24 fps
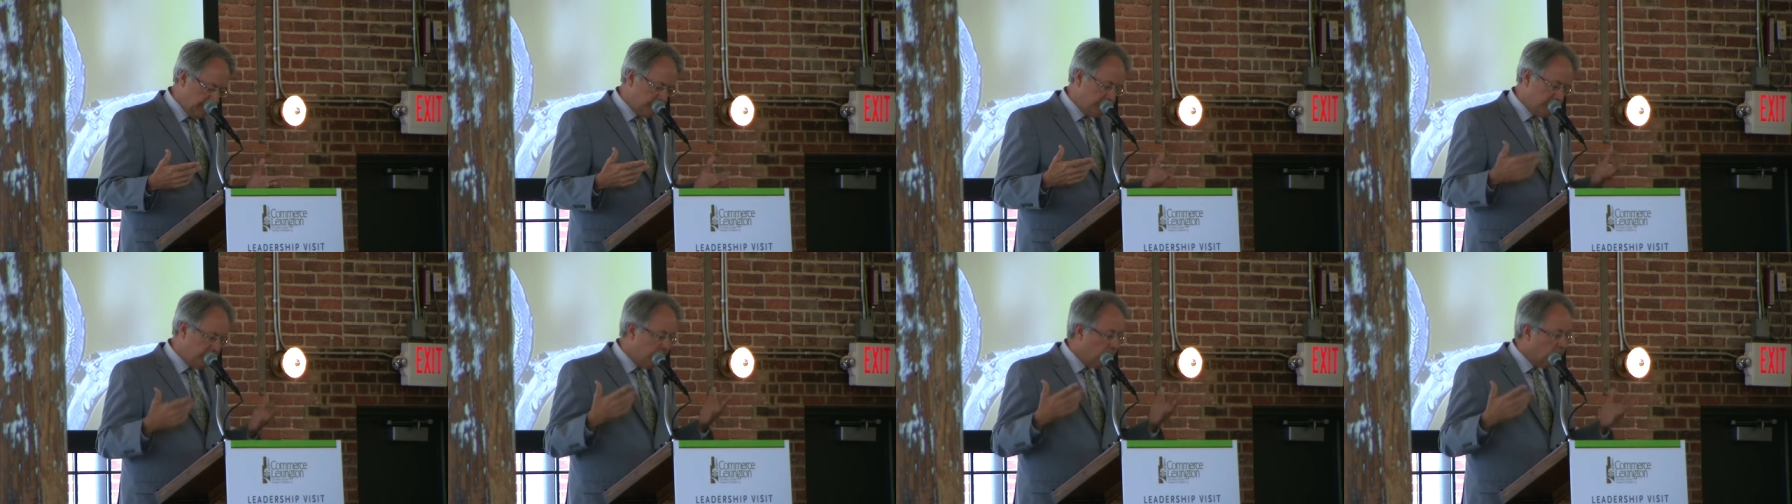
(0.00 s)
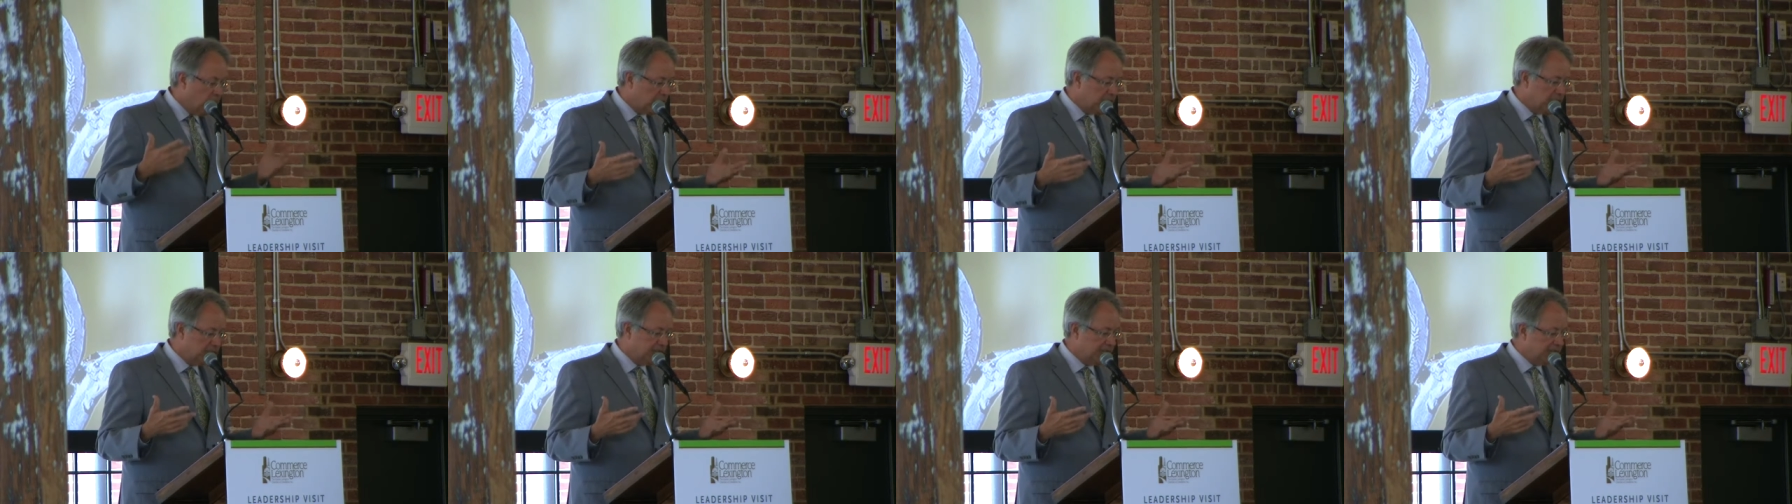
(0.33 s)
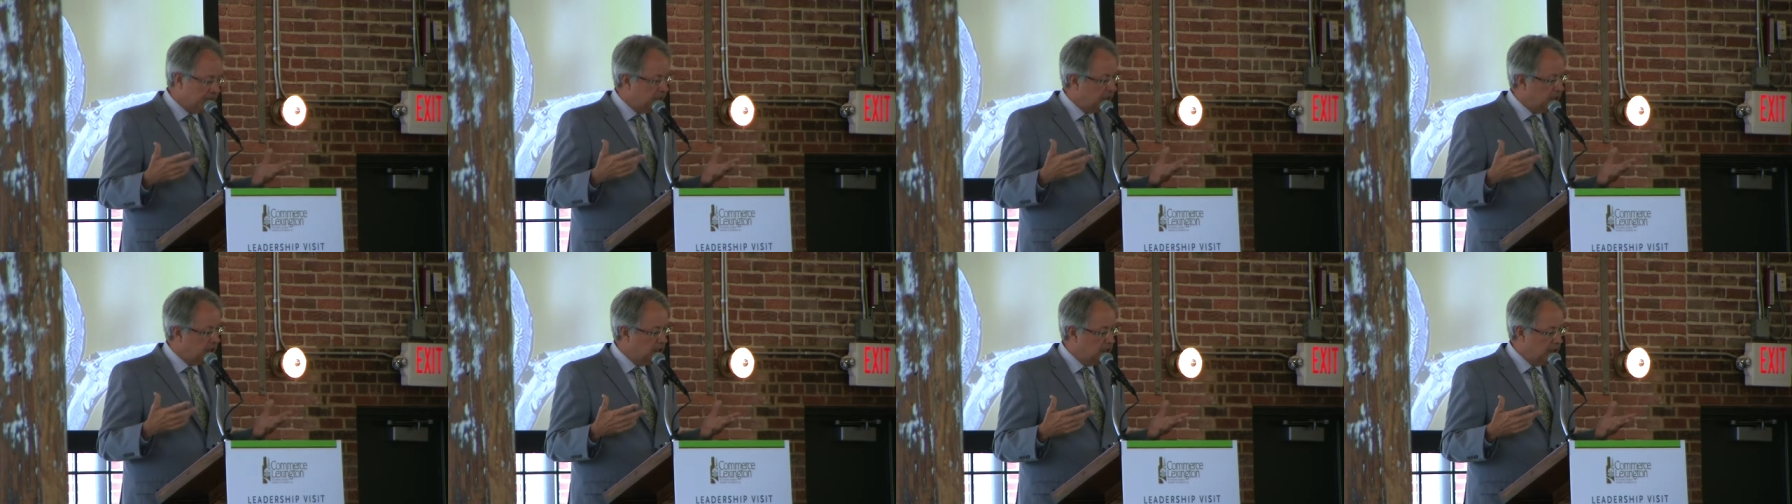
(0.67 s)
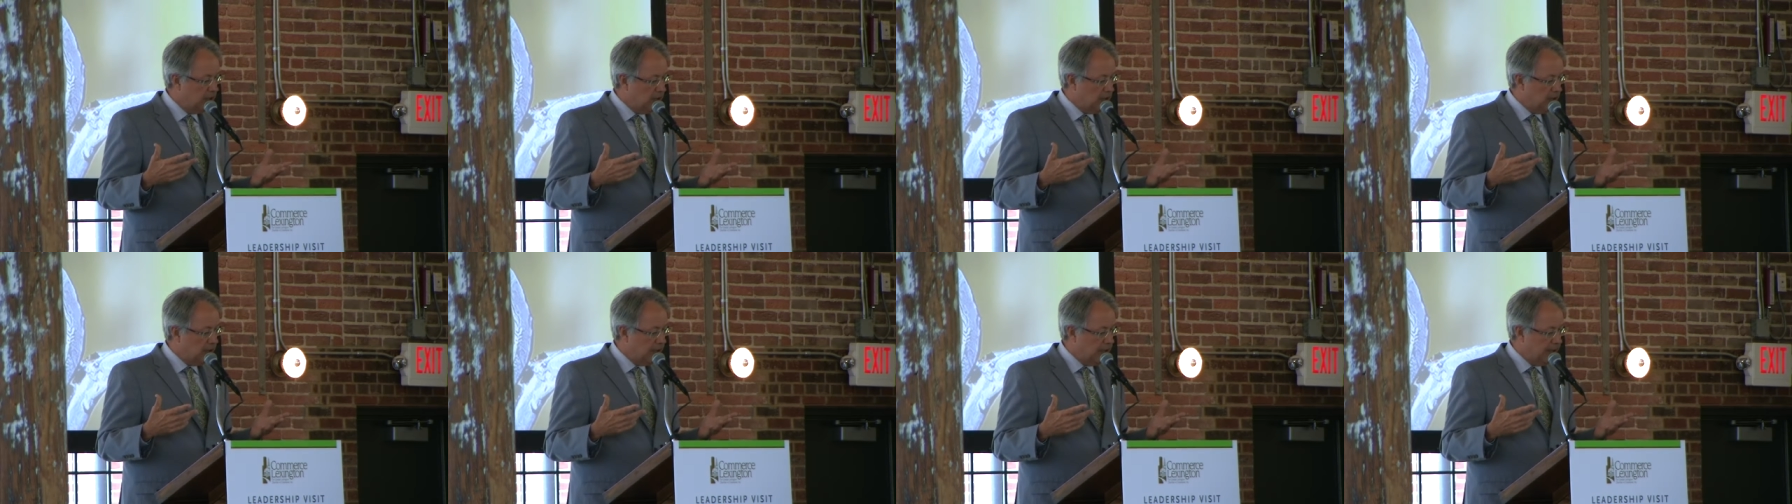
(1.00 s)
Fourthly,
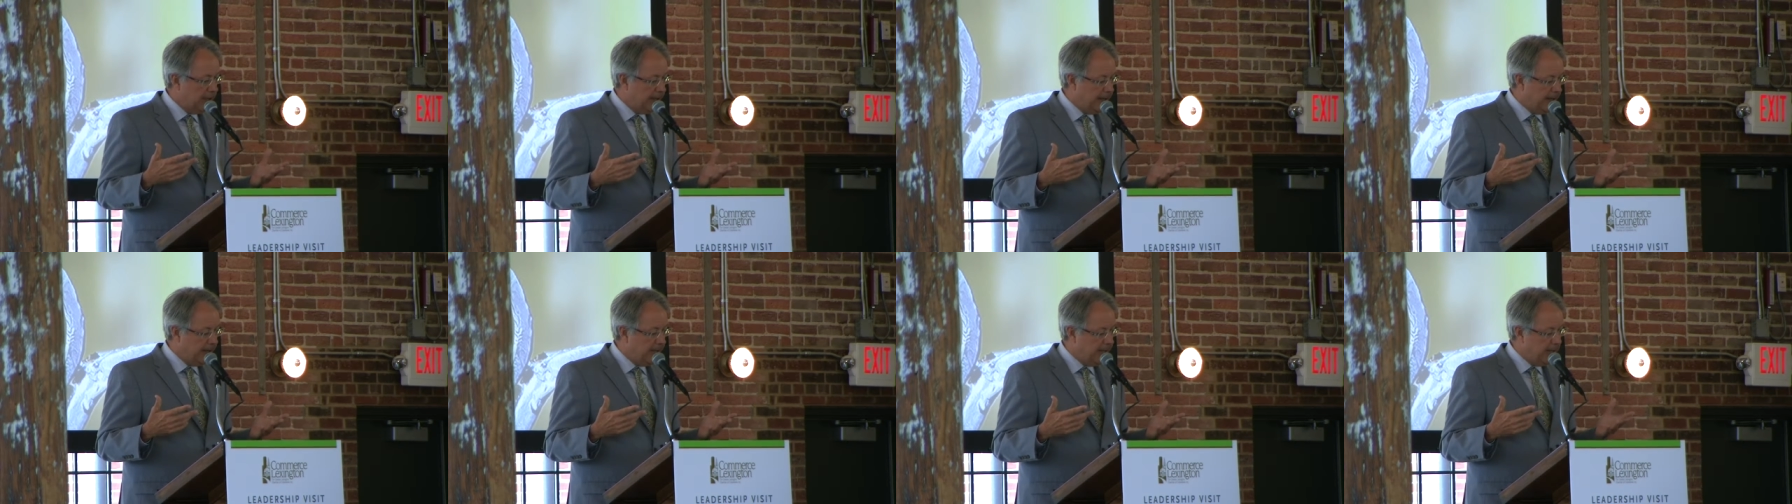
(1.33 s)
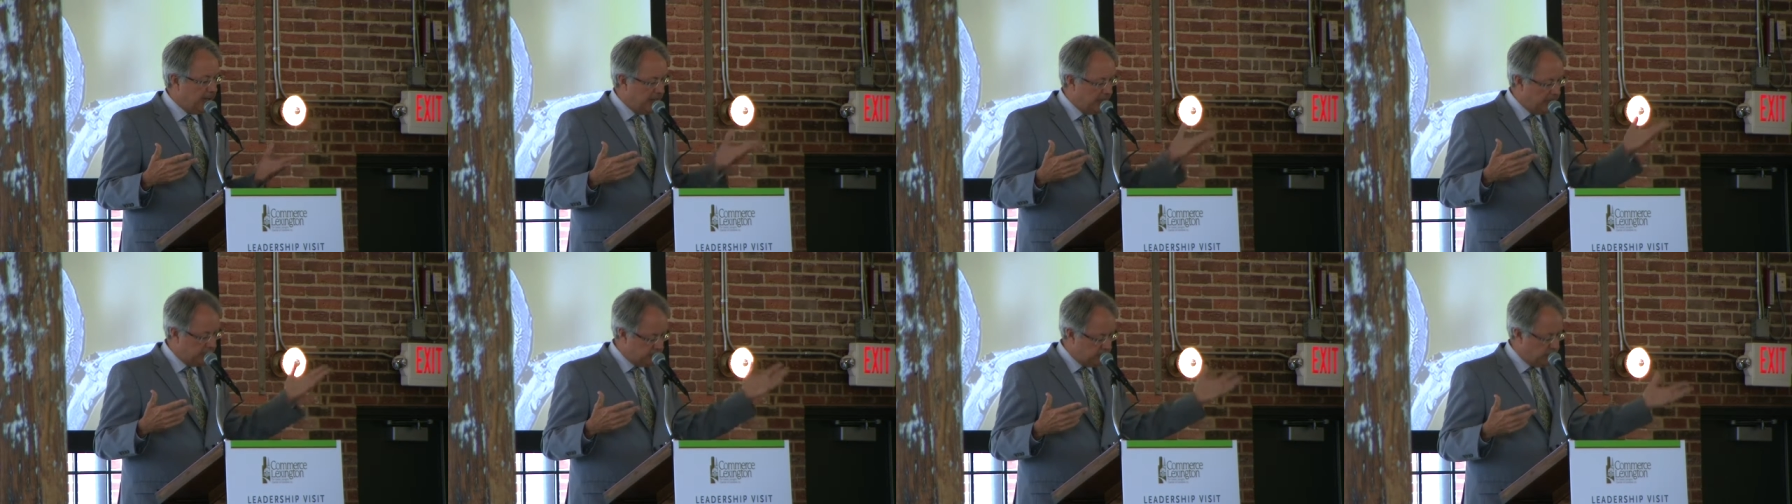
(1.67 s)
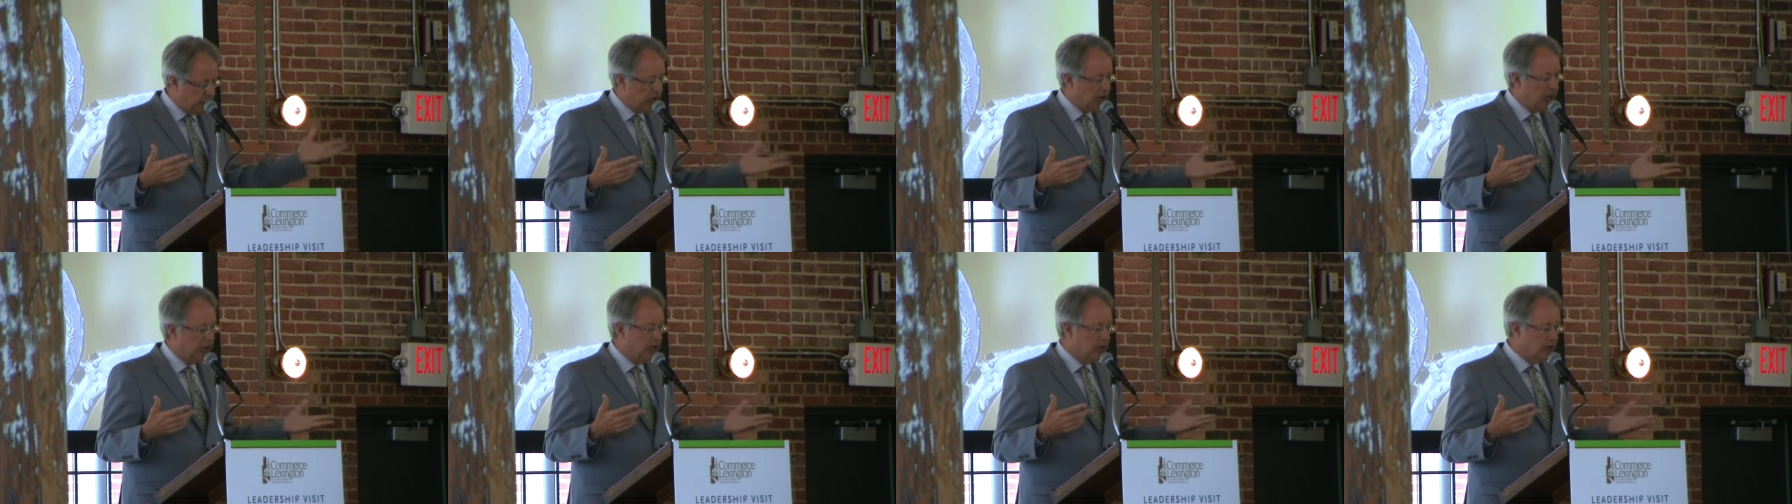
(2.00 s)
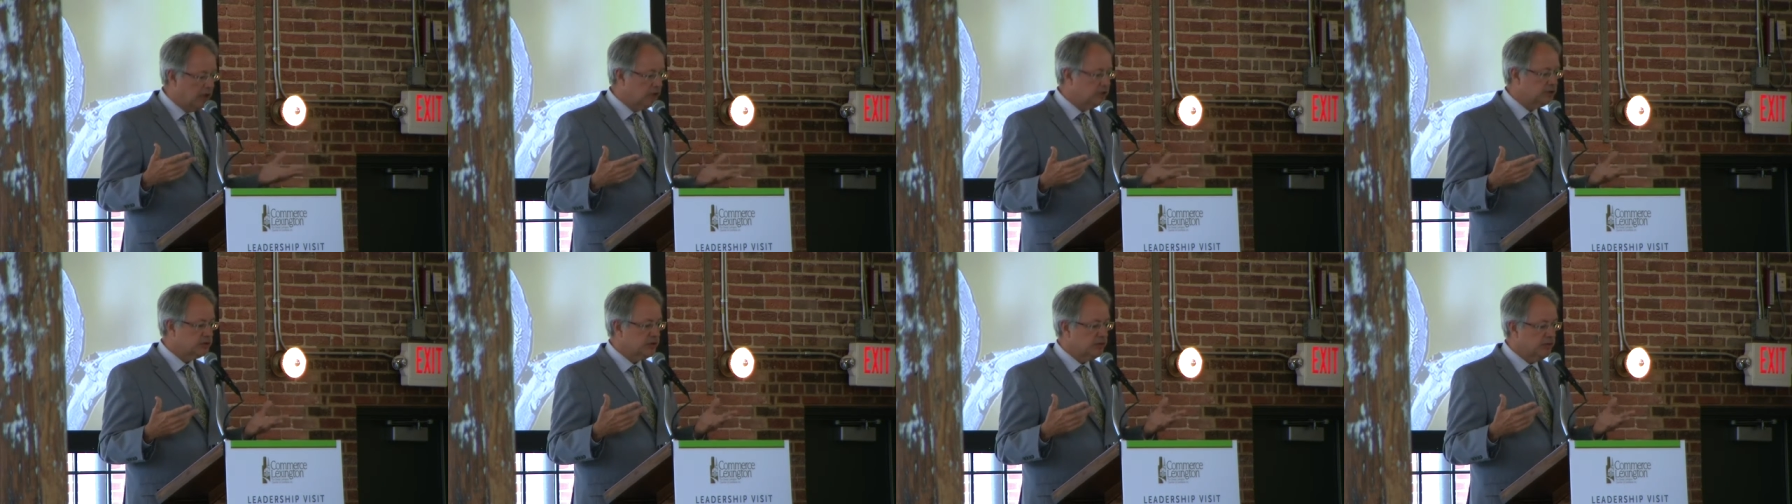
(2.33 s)
as Brian
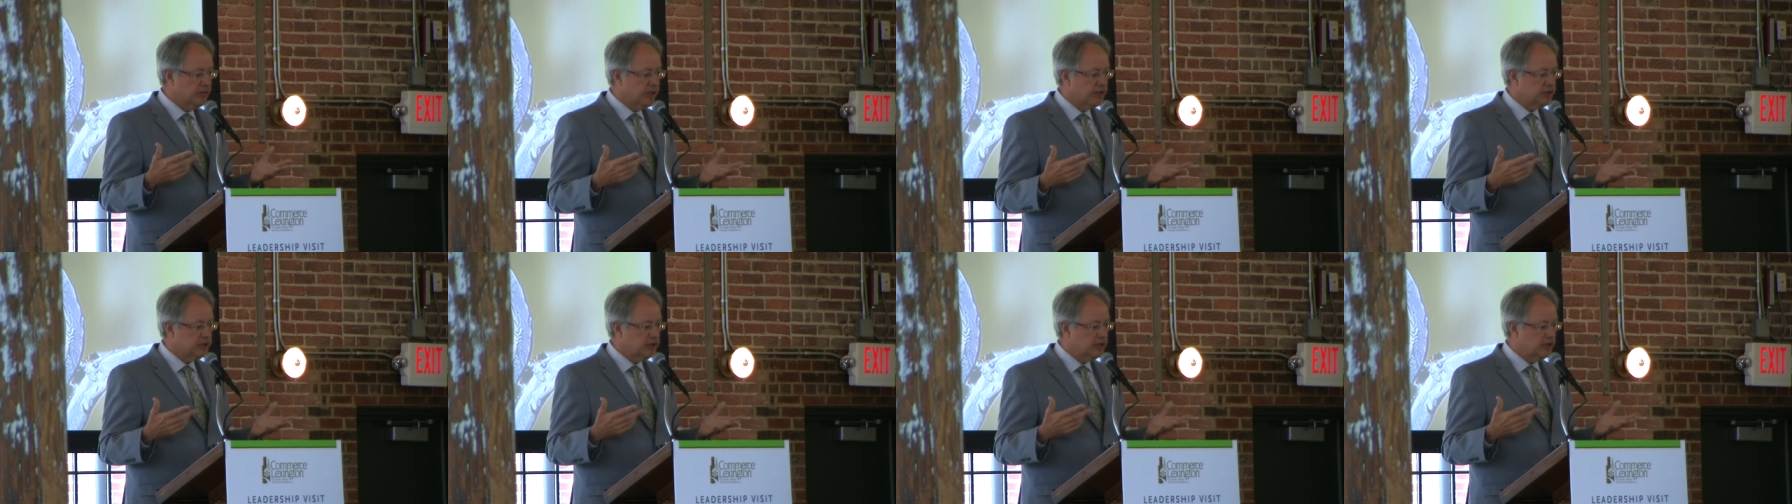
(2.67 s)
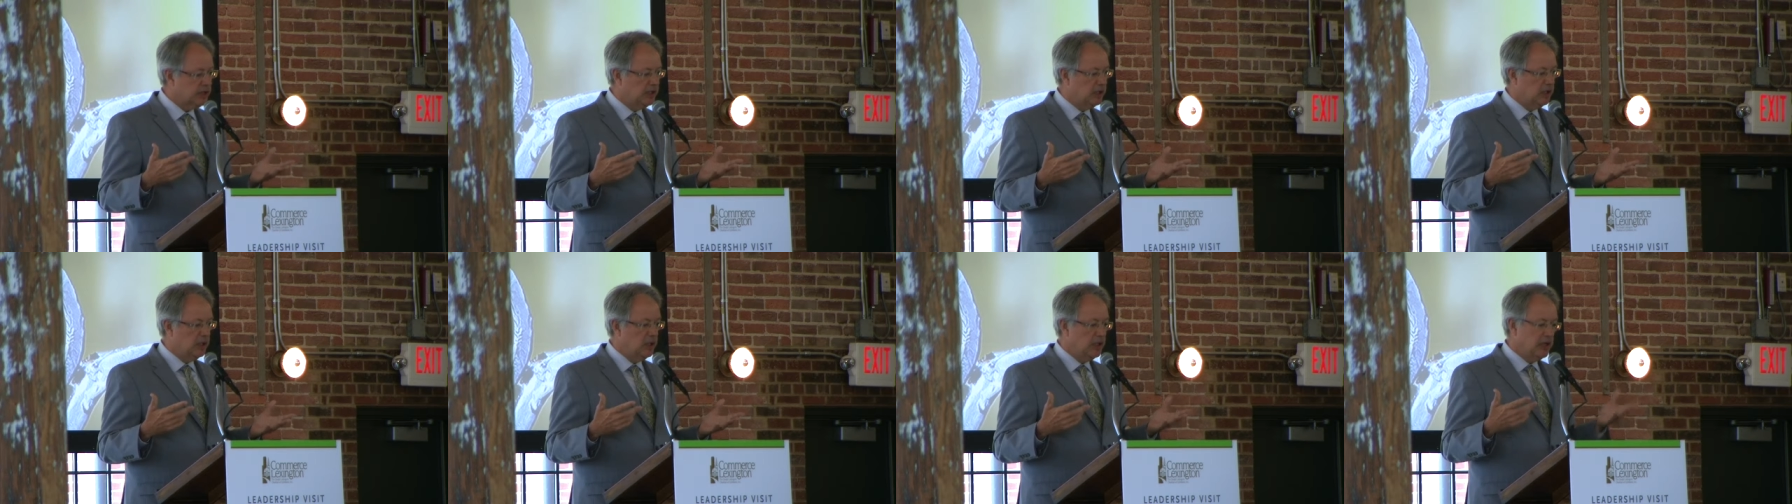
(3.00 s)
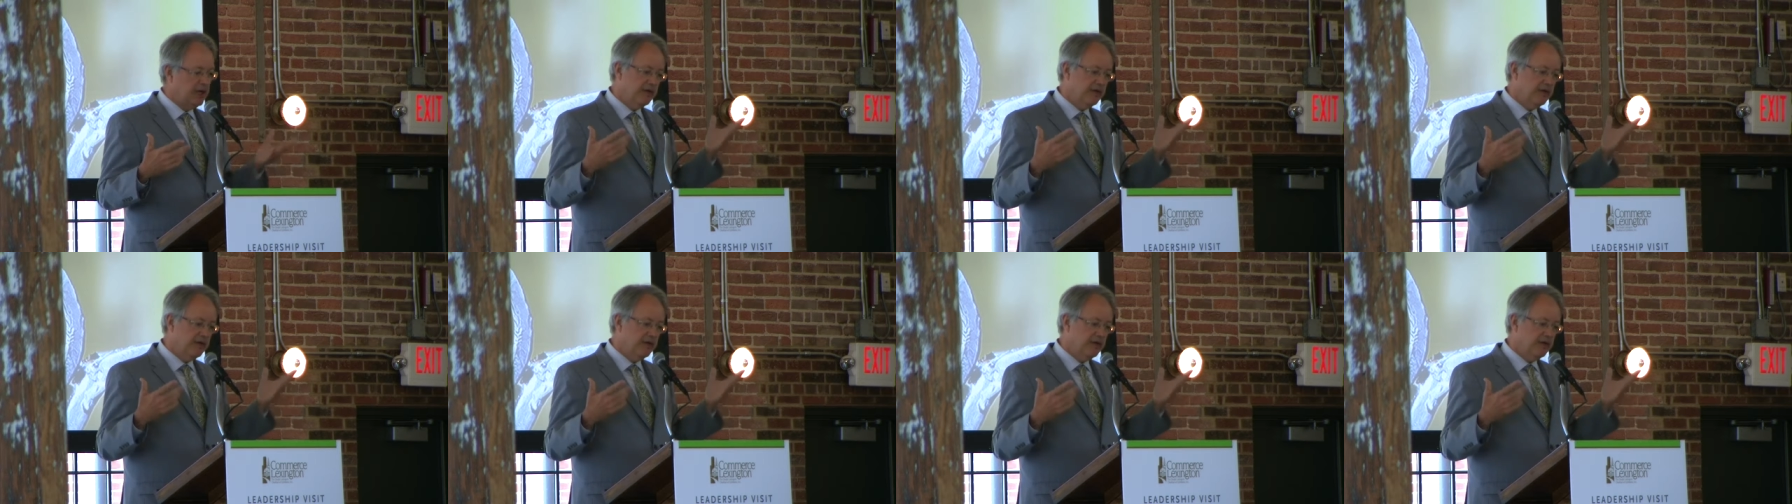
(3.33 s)
also mentioned,